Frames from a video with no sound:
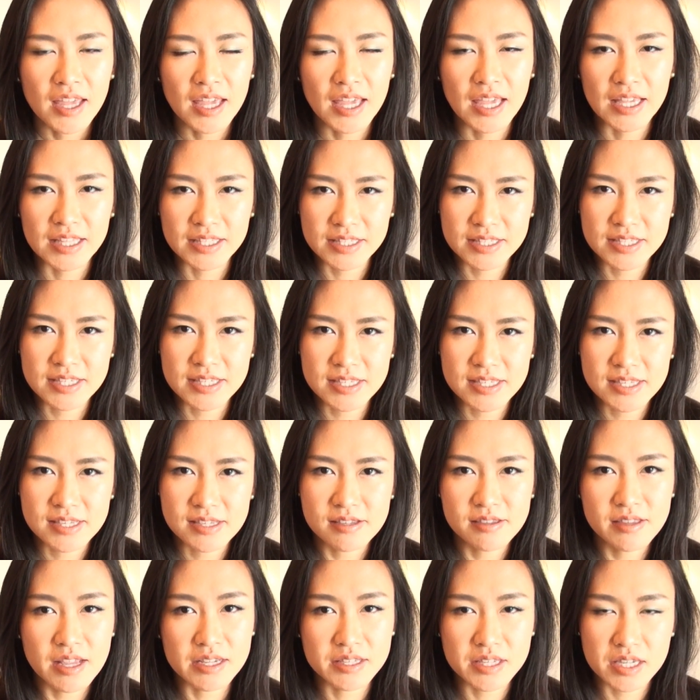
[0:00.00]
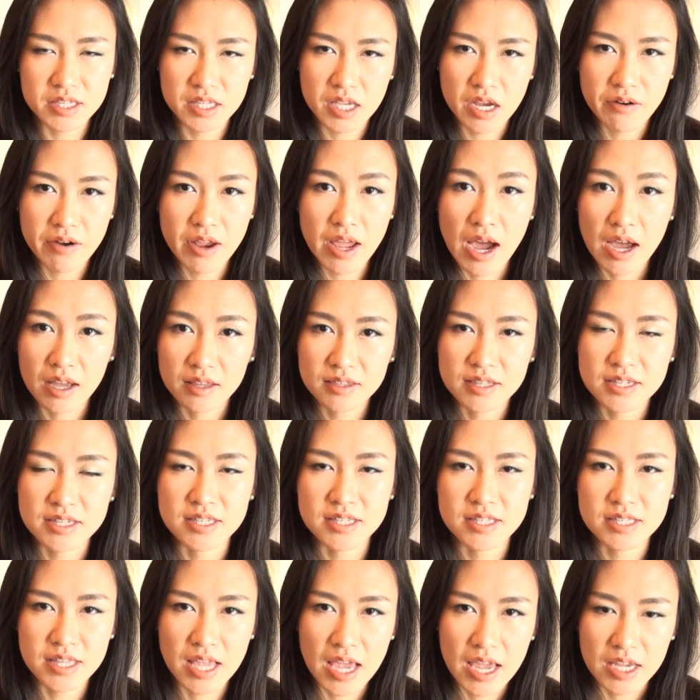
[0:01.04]
it's necessary at this
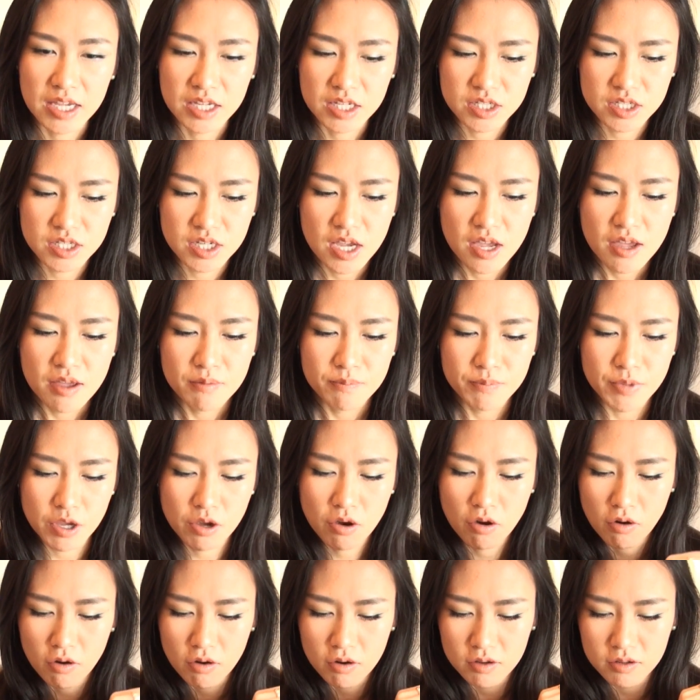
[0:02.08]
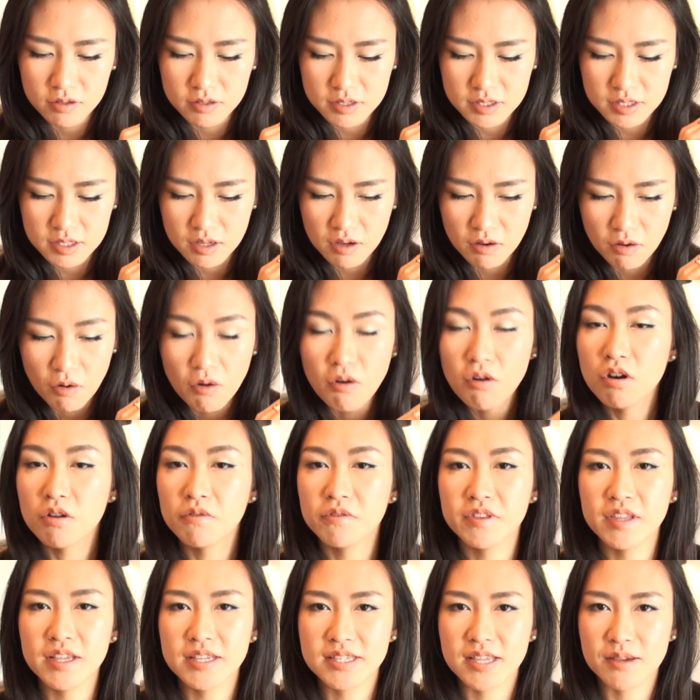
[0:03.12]
stage, because all
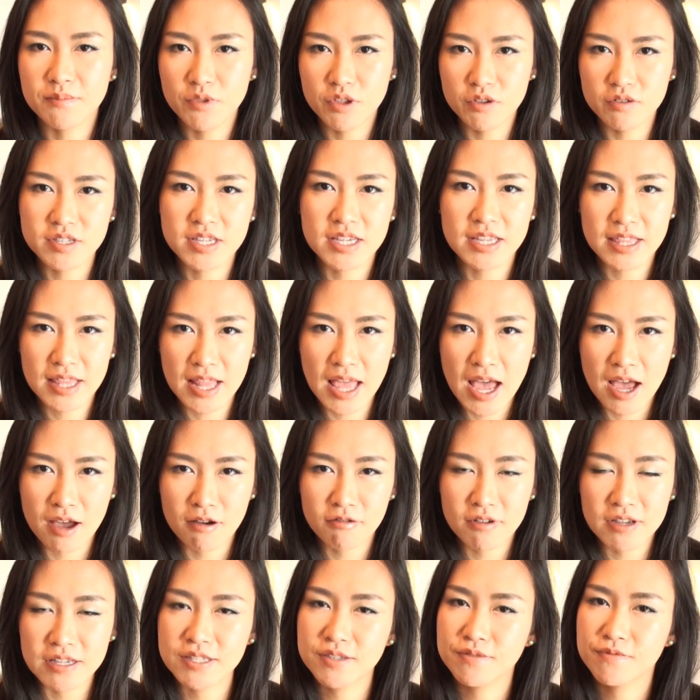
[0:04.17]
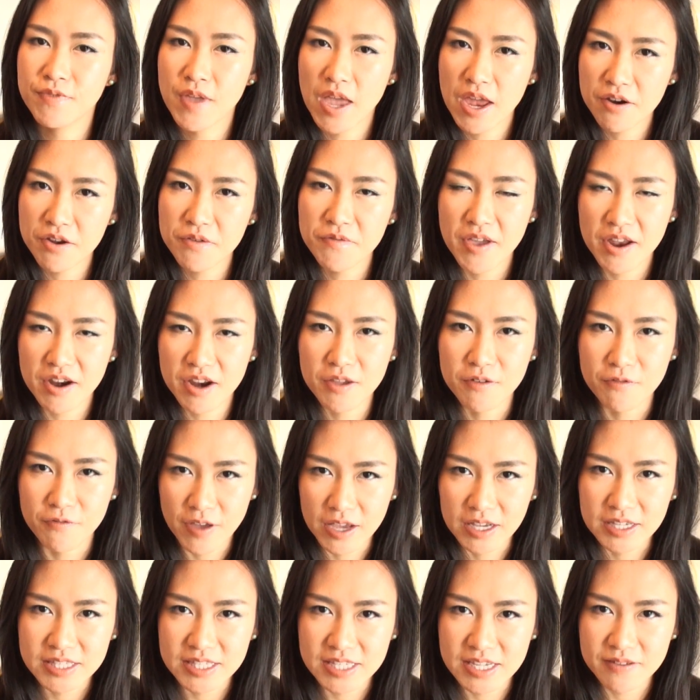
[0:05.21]
of this I'm using now is very
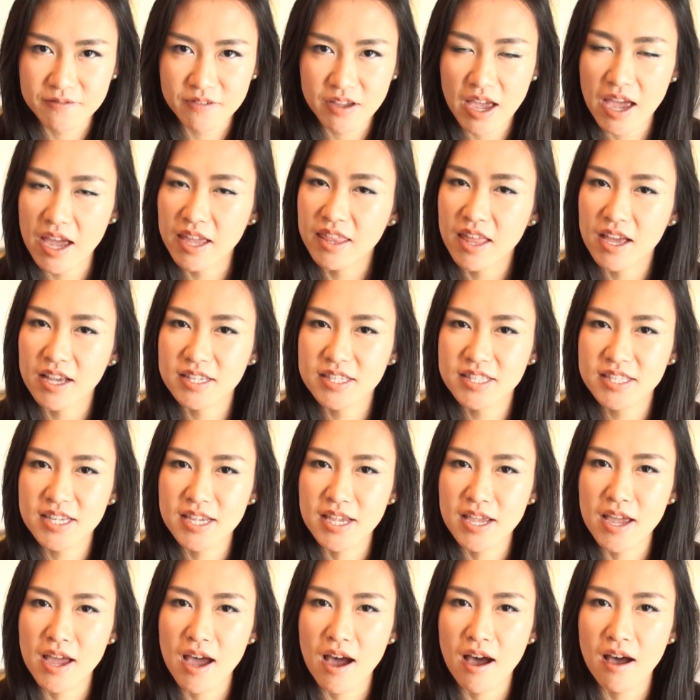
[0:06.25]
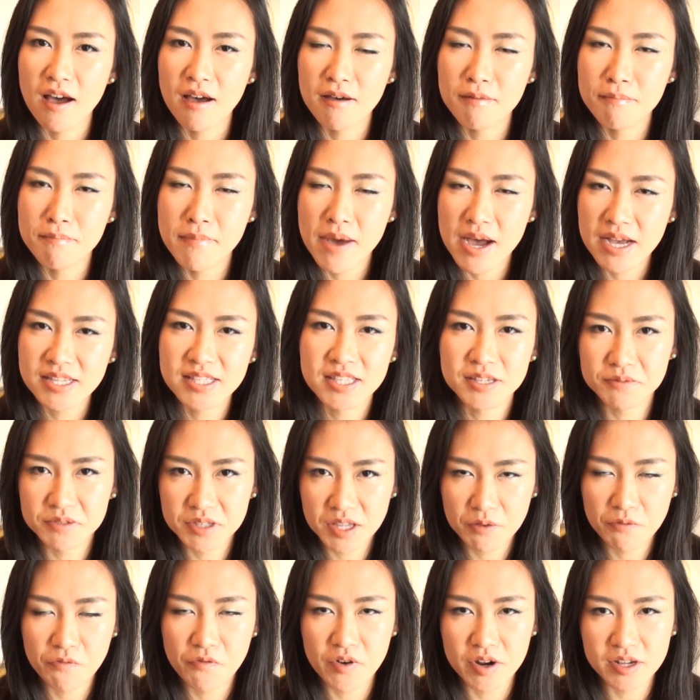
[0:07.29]
effective, and I see a massive
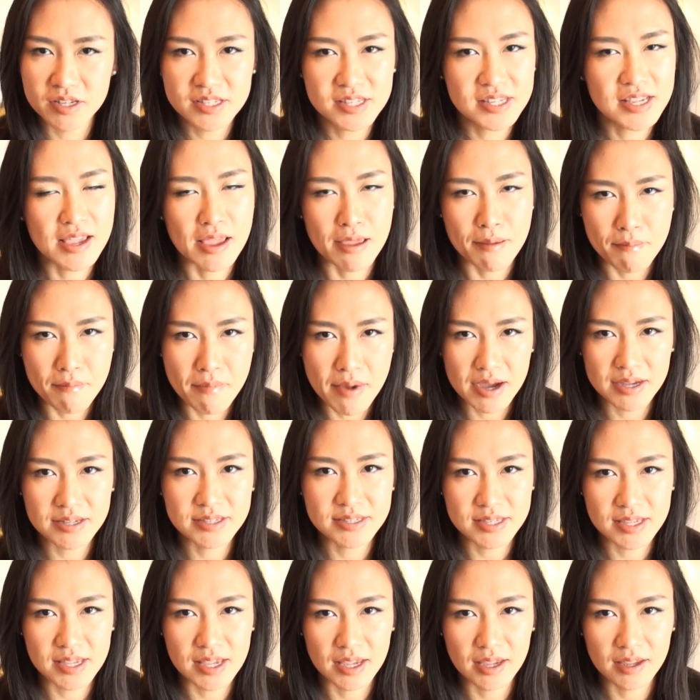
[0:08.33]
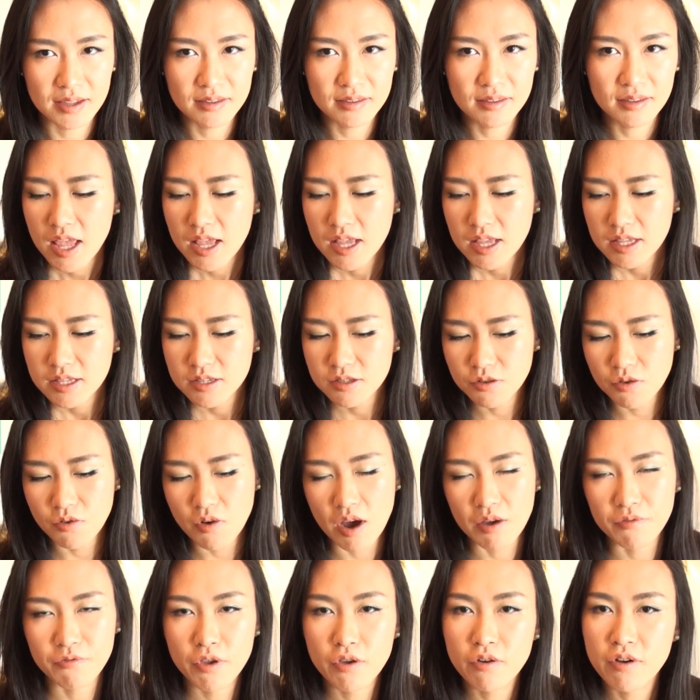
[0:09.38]
difference in my skin. So
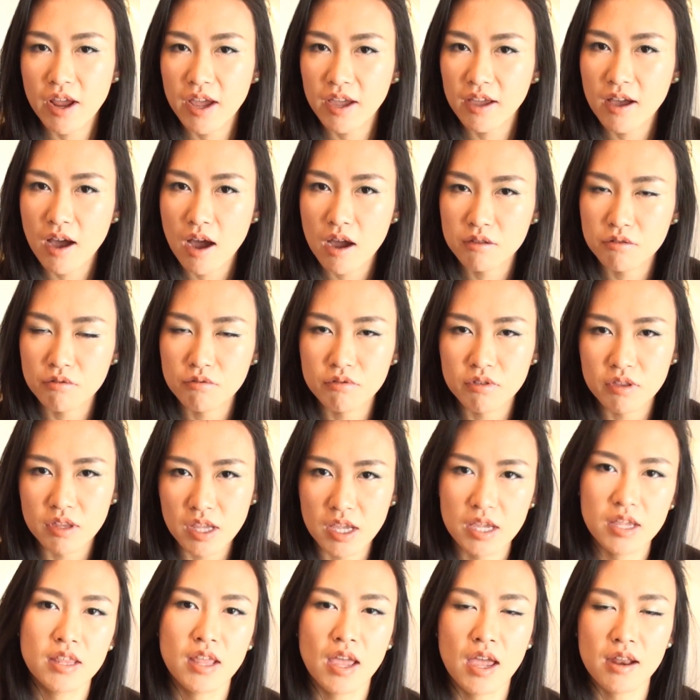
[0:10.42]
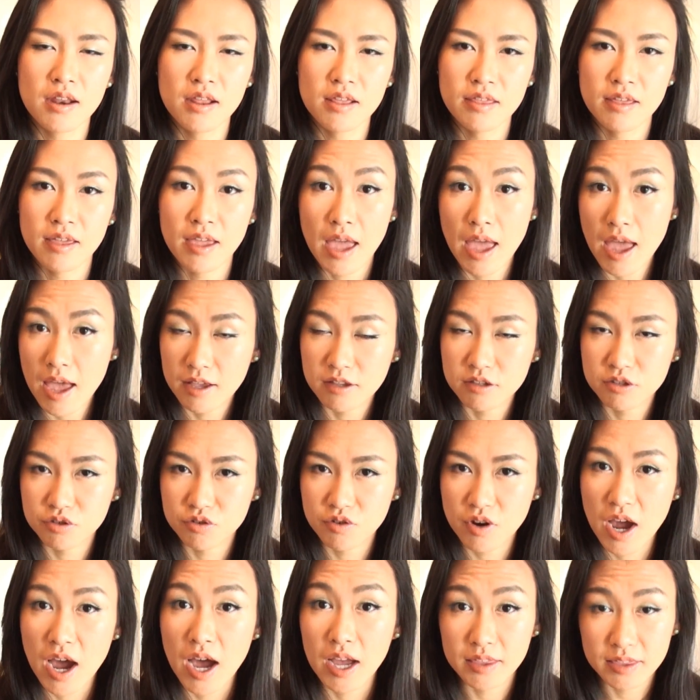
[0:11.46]
I feel like I don't need anything
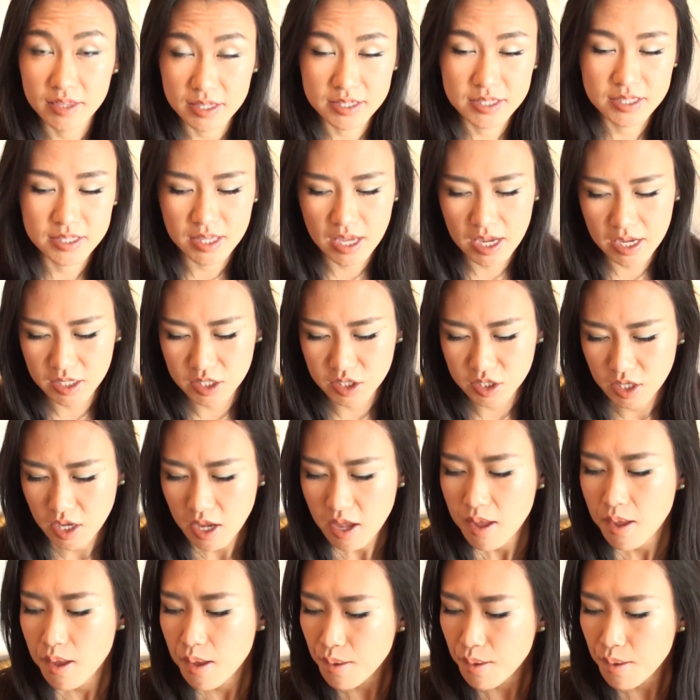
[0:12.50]
extra at this stage.